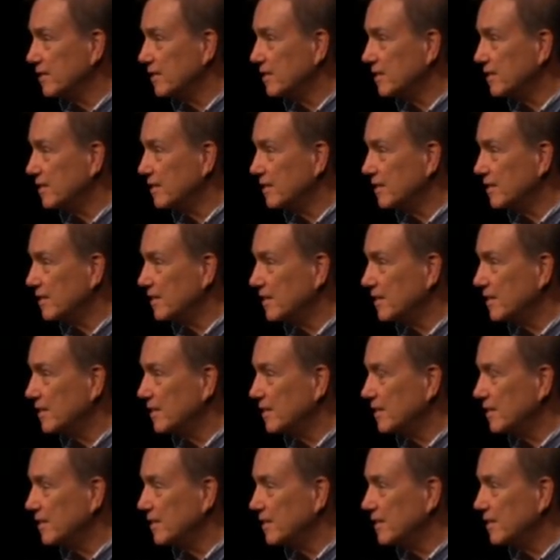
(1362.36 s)

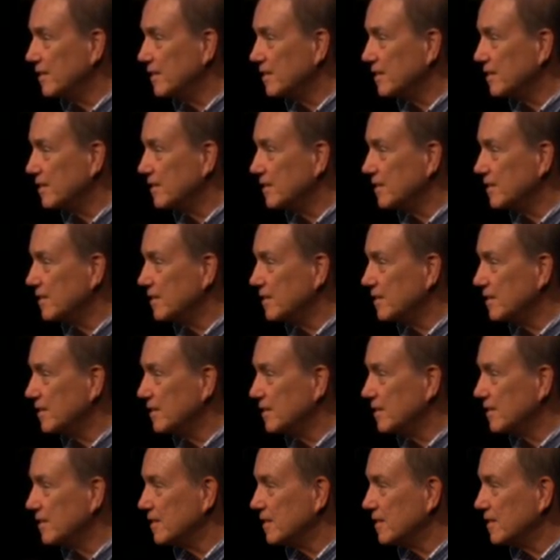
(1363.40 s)

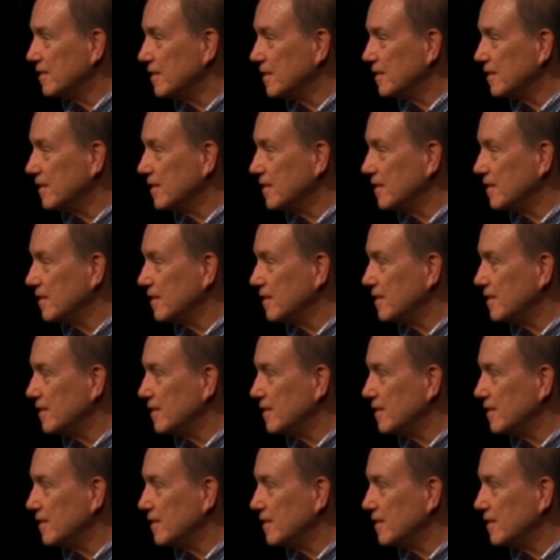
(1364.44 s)
[no speech]